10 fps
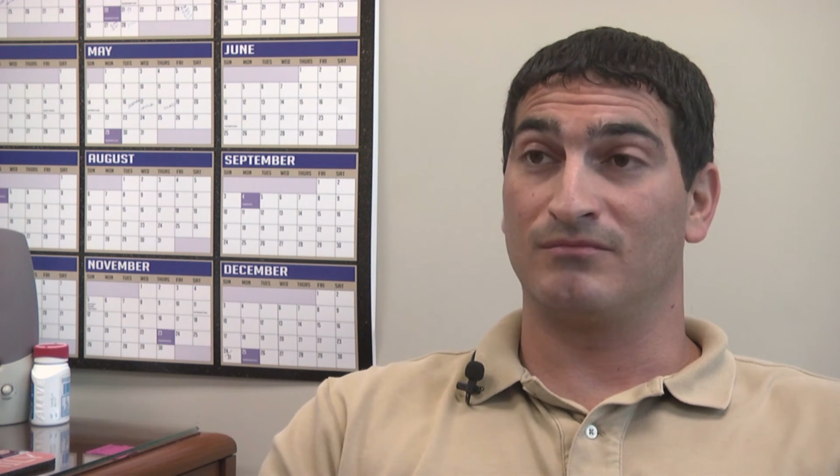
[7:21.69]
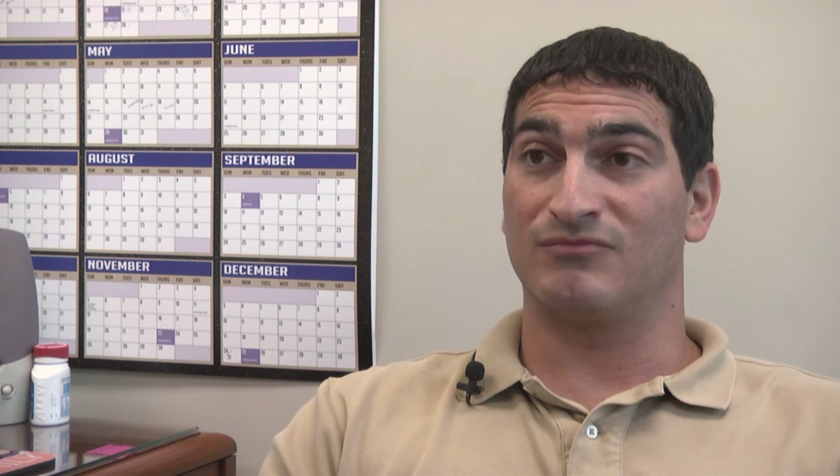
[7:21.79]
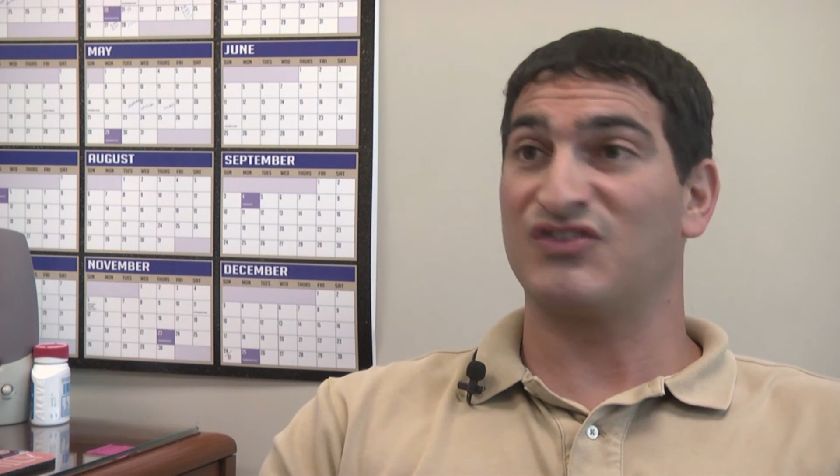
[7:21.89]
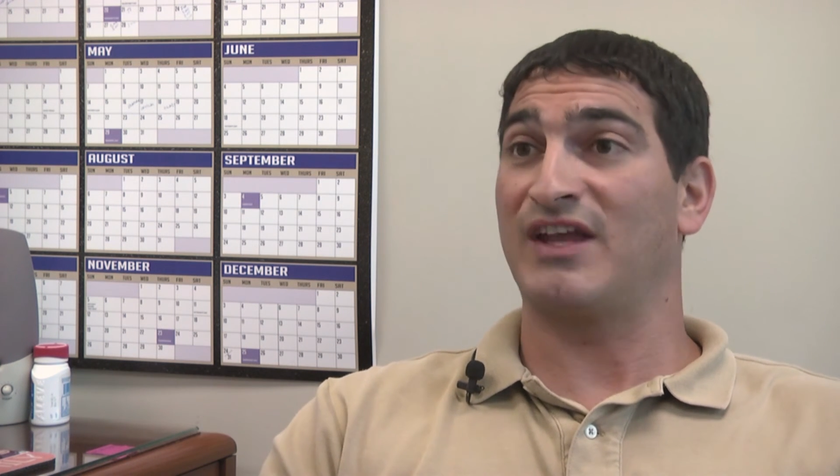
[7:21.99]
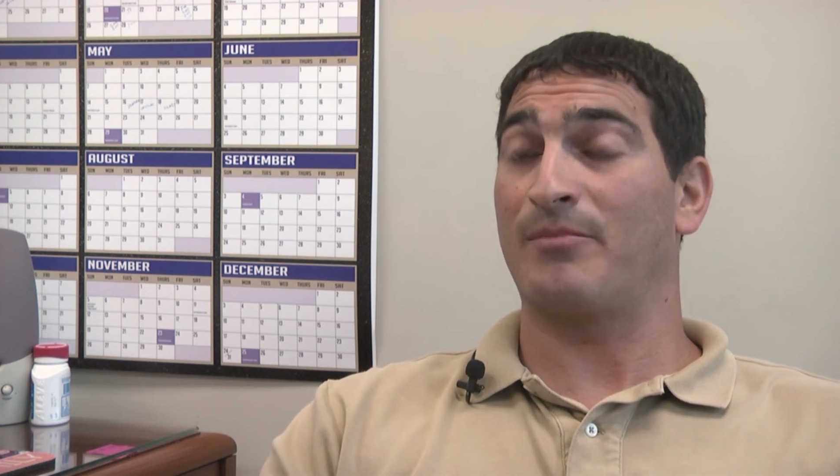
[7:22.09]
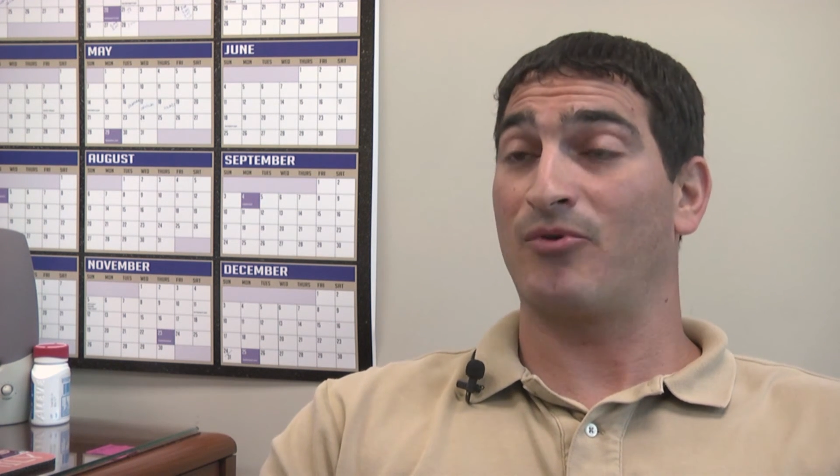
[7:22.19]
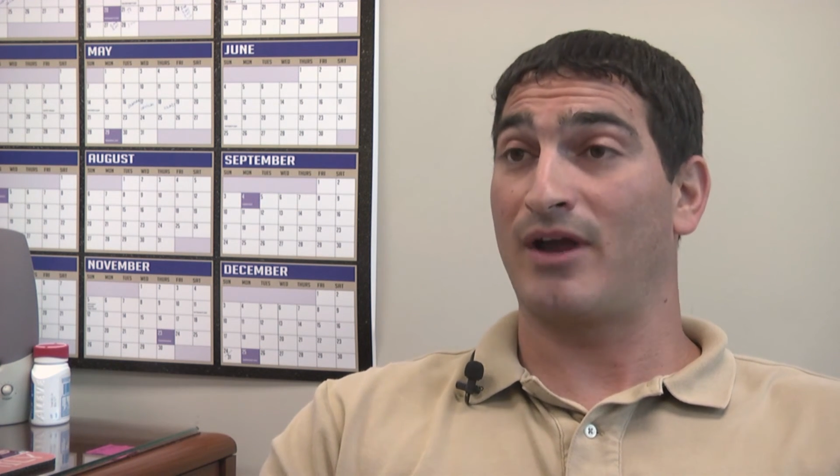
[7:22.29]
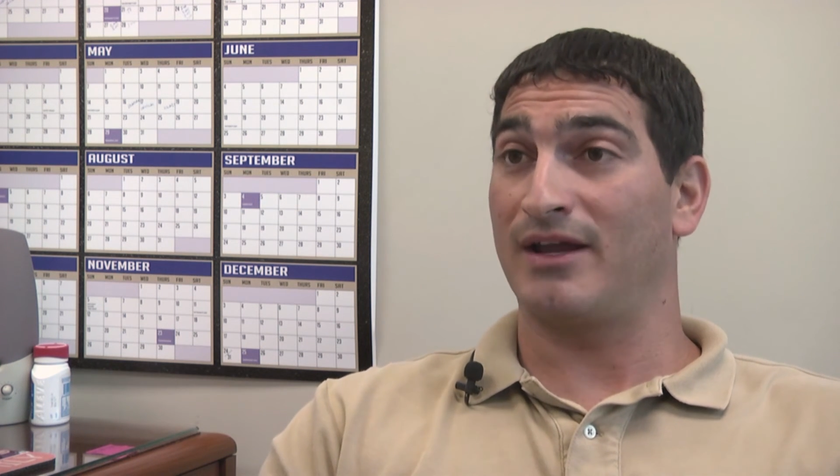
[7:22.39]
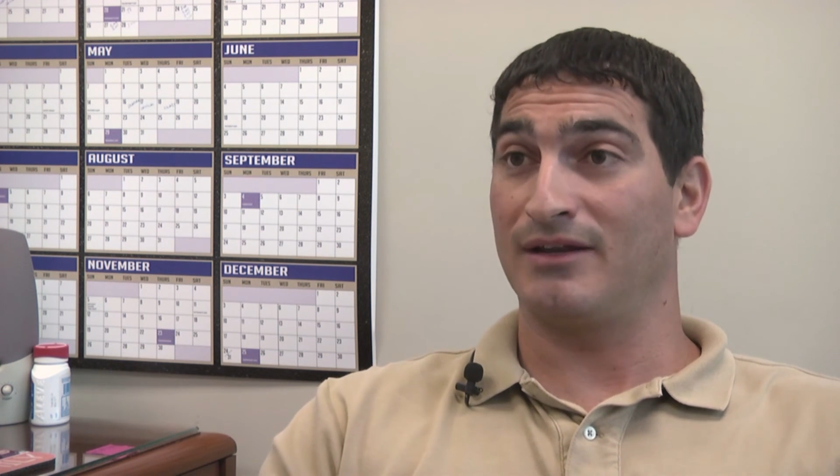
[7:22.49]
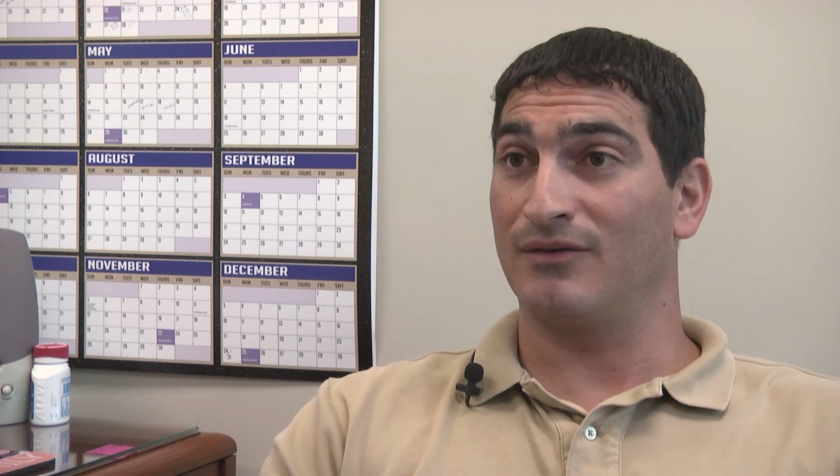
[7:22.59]

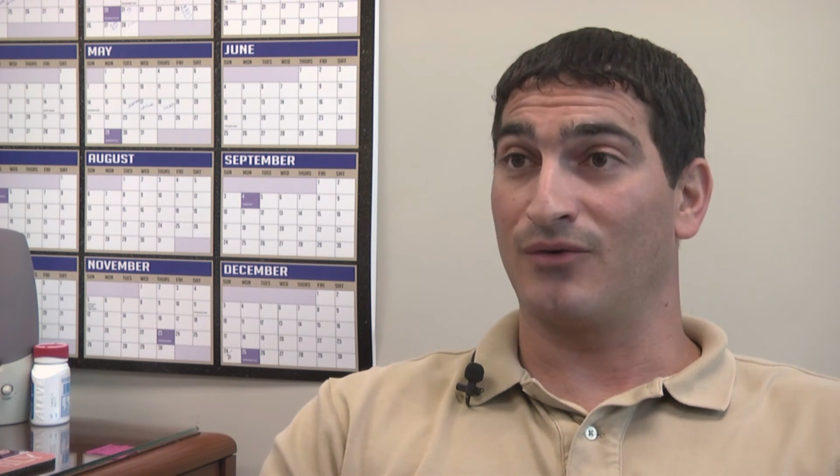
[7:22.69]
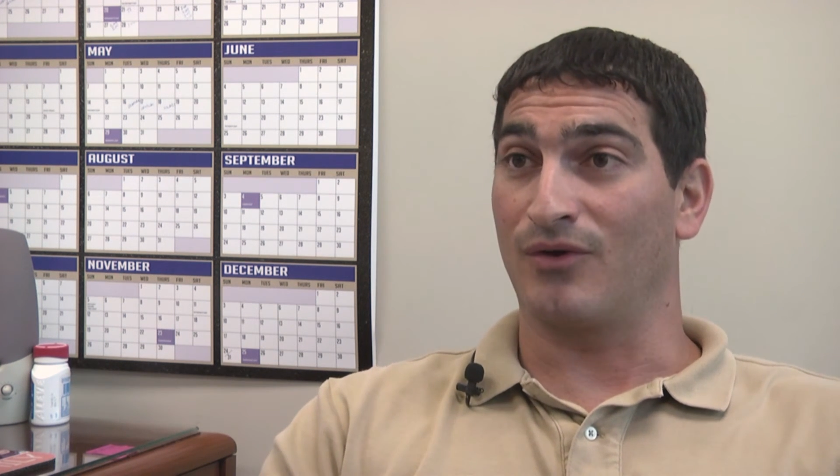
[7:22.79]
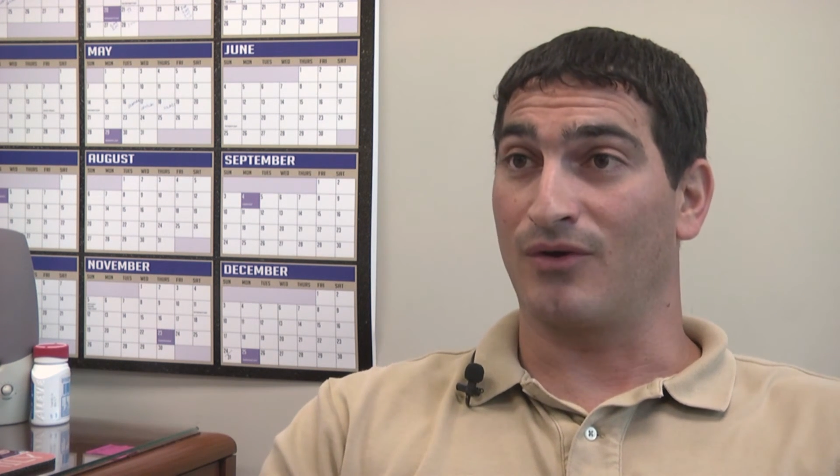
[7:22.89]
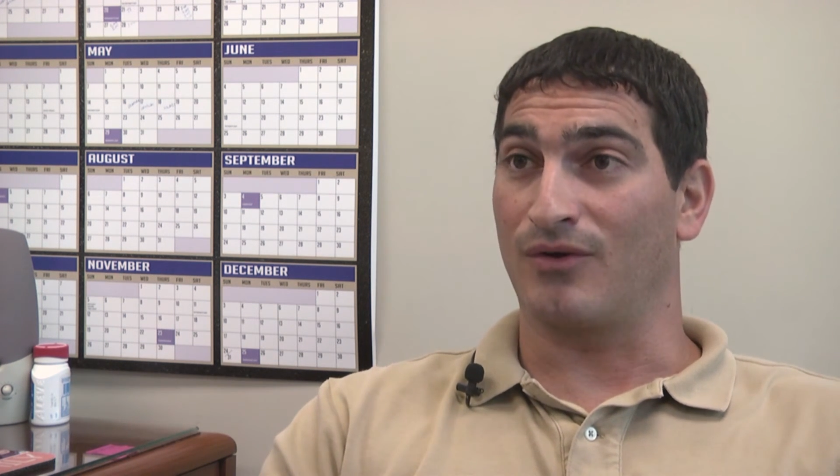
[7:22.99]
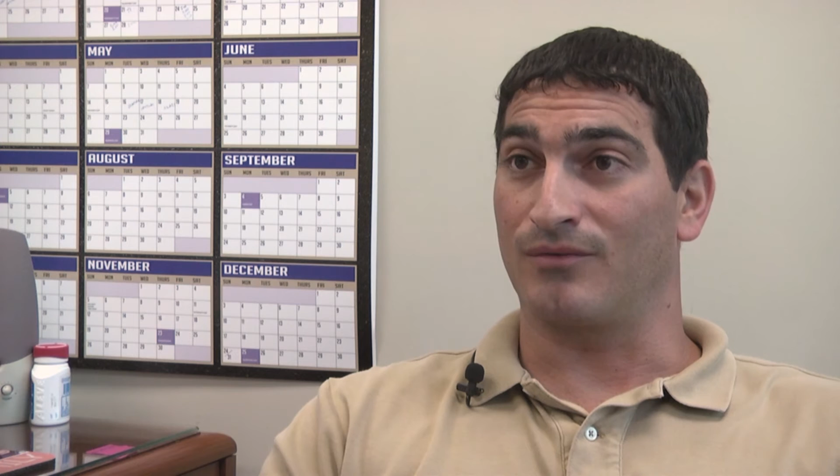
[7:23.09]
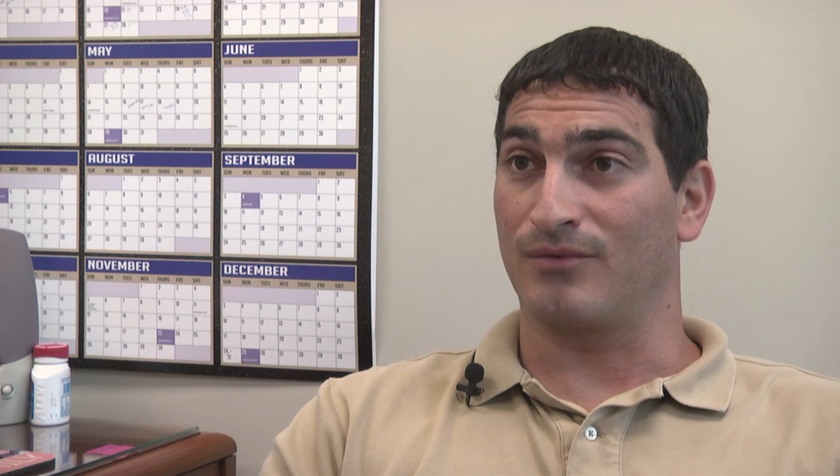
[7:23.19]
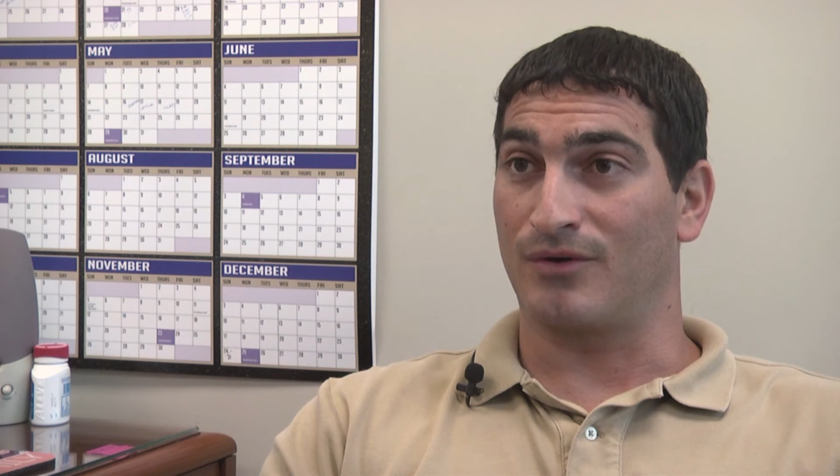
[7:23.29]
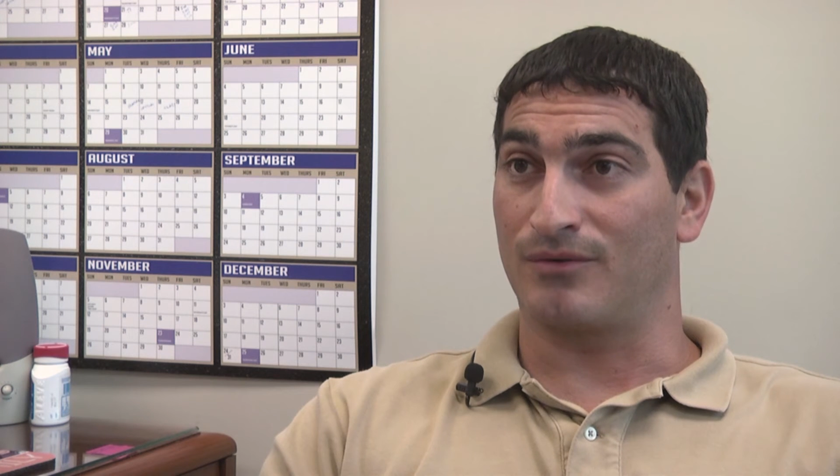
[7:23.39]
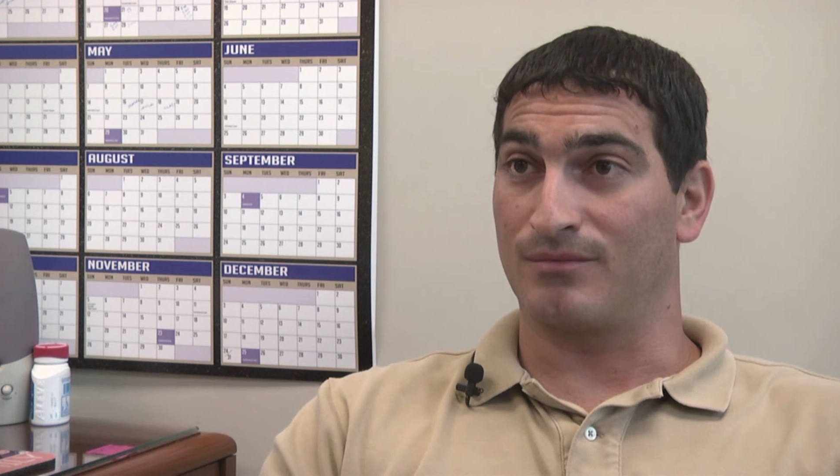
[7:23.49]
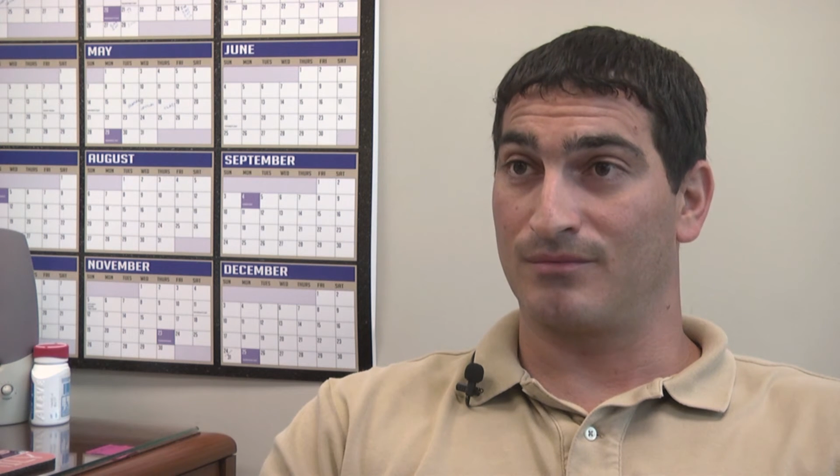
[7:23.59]
separating
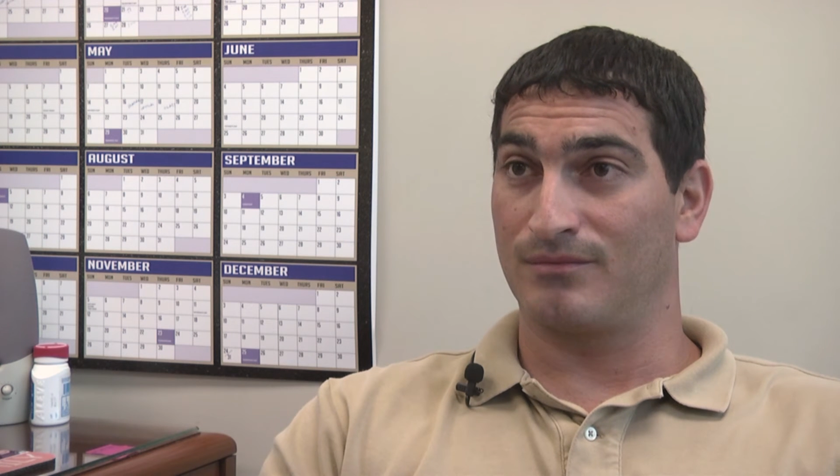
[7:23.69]
or